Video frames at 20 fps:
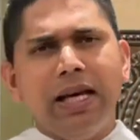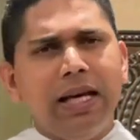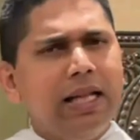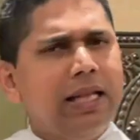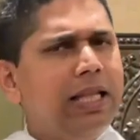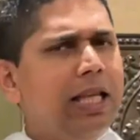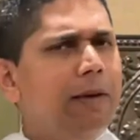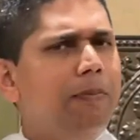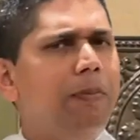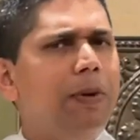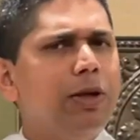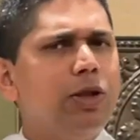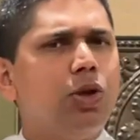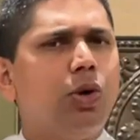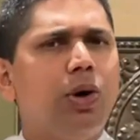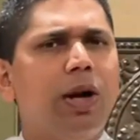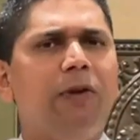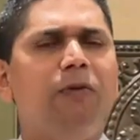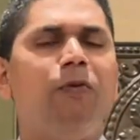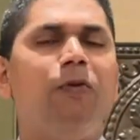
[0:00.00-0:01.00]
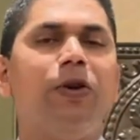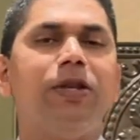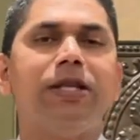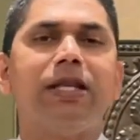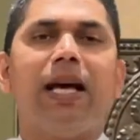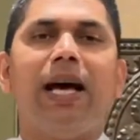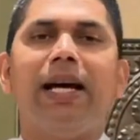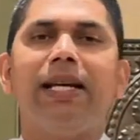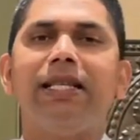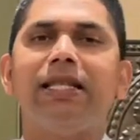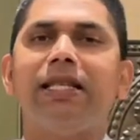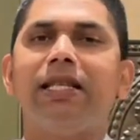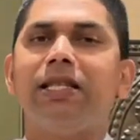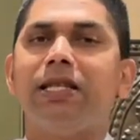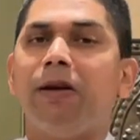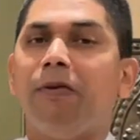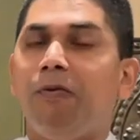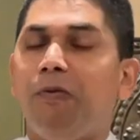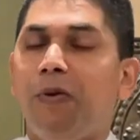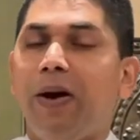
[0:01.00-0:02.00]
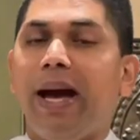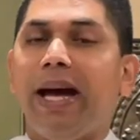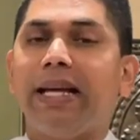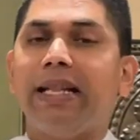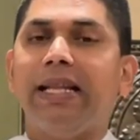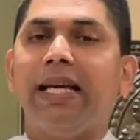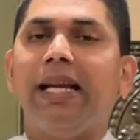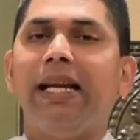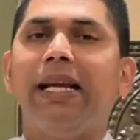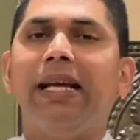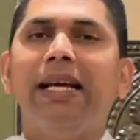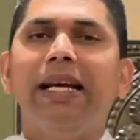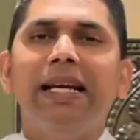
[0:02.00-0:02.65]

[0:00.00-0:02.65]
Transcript: The episode emphasizes the fact that